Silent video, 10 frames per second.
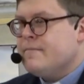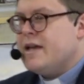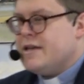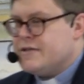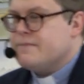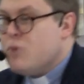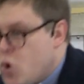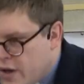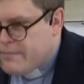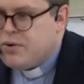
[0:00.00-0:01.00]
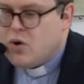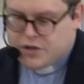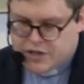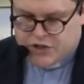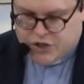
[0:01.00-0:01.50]
is more
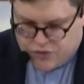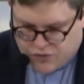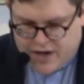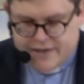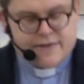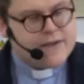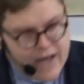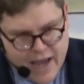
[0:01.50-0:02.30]
important to Christ than